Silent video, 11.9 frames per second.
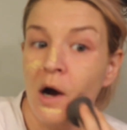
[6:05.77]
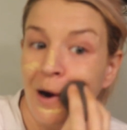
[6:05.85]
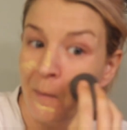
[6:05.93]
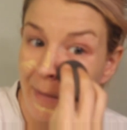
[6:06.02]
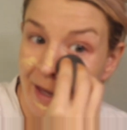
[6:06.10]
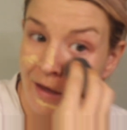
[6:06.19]

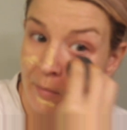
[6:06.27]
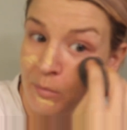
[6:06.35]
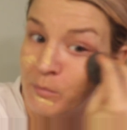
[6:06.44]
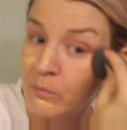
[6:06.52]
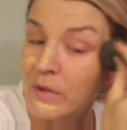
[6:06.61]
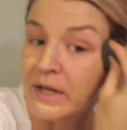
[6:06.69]
our makeup
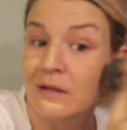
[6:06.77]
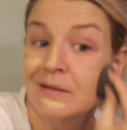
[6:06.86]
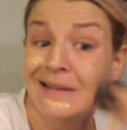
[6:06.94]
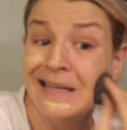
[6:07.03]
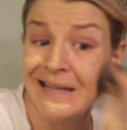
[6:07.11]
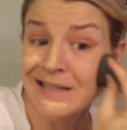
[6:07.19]
like
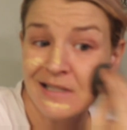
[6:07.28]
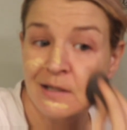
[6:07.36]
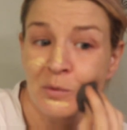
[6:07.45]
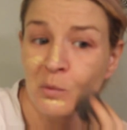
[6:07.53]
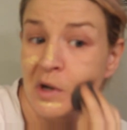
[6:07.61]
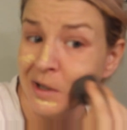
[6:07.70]
needs
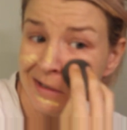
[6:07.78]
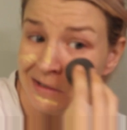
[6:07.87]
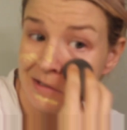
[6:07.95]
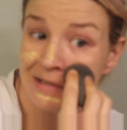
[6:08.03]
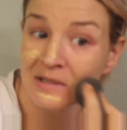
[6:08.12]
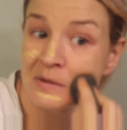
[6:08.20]
and
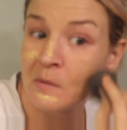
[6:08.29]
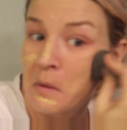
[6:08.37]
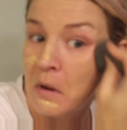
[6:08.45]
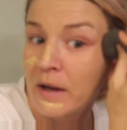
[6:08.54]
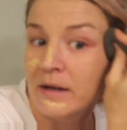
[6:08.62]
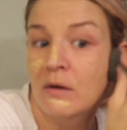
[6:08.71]
wants.
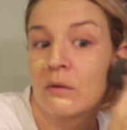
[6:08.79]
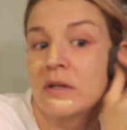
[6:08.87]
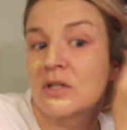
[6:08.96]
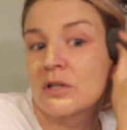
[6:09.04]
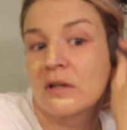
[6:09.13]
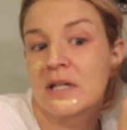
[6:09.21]
I know
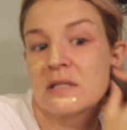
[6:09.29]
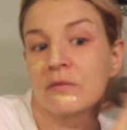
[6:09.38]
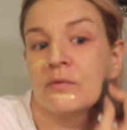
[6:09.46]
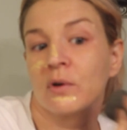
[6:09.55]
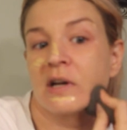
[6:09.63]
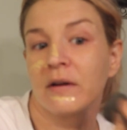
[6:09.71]
that she likes the
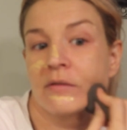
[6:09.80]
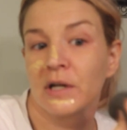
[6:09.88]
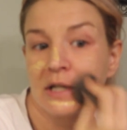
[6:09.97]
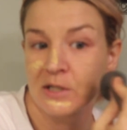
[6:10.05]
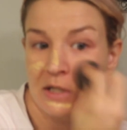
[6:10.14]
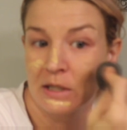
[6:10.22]
full
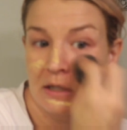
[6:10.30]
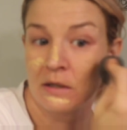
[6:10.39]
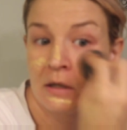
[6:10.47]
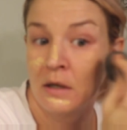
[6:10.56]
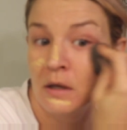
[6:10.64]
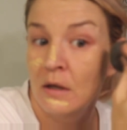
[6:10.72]
coverage,
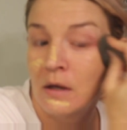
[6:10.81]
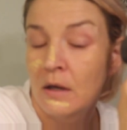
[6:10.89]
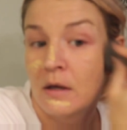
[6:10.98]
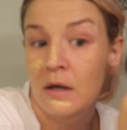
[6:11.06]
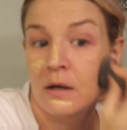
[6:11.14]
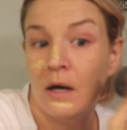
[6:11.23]
and
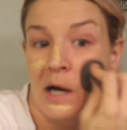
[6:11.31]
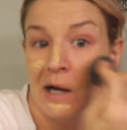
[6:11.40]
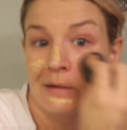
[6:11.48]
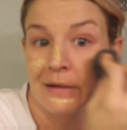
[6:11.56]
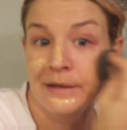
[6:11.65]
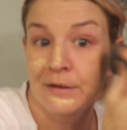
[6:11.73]

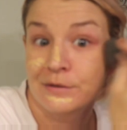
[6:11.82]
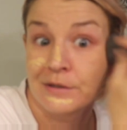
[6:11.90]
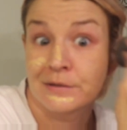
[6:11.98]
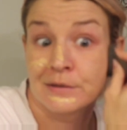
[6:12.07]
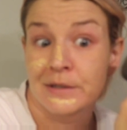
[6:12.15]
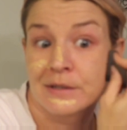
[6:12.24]
I know
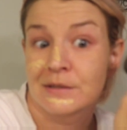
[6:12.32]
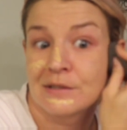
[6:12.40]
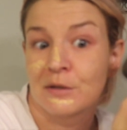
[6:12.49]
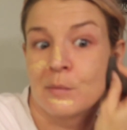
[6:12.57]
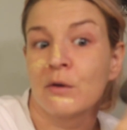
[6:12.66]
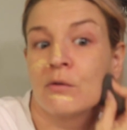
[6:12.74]
she's not going to
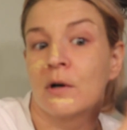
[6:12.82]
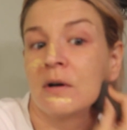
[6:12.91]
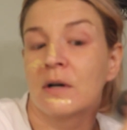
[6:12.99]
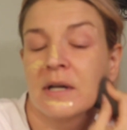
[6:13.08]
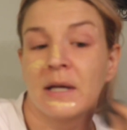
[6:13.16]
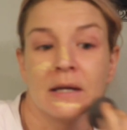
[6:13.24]
steer me
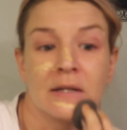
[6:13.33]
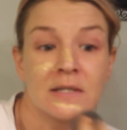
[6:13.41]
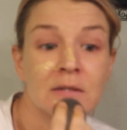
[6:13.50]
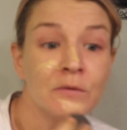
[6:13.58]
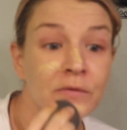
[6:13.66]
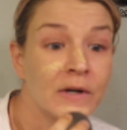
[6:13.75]
wrong. And
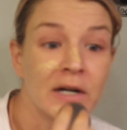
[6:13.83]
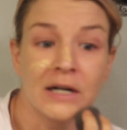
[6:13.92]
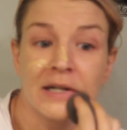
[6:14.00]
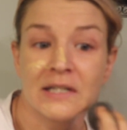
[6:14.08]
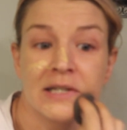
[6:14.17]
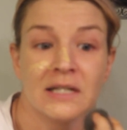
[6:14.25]
so
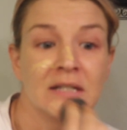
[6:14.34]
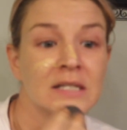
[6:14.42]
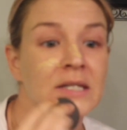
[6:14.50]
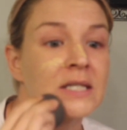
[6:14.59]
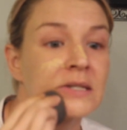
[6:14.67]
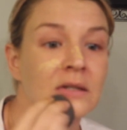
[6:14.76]
far it
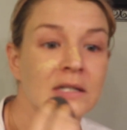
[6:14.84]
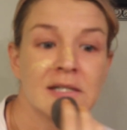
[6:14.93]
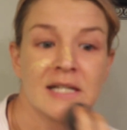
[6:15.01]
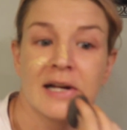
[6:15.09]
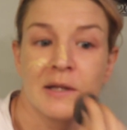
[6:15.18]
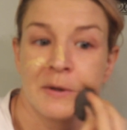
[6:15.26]
is
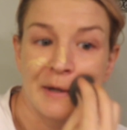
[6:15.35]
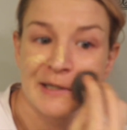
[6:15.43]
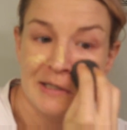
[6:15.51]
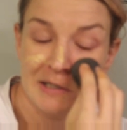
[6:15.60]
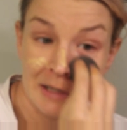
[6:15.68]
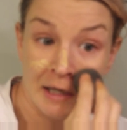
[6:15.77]
exactly what
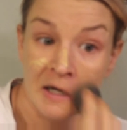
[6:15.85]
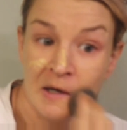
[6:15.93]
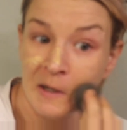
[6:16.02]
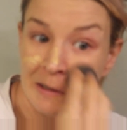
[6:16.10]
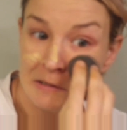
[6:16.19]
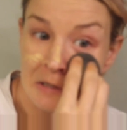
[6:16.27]
she said
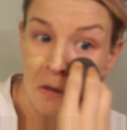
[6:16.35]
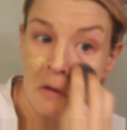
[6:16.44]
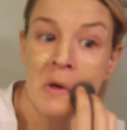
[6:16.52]
it is.